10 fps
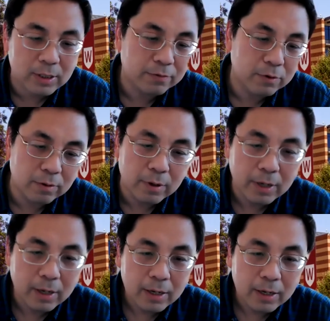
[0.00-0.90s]
If you
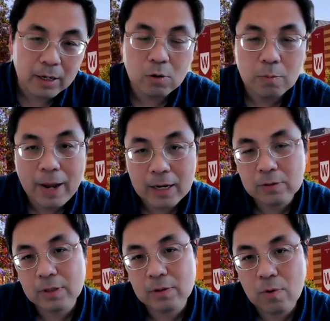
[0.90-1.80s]
go back
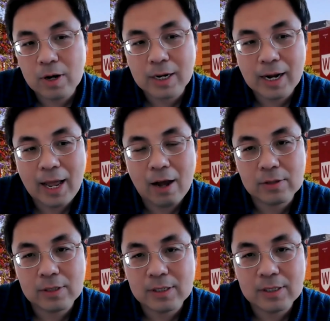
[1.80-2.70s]
to the word cloud,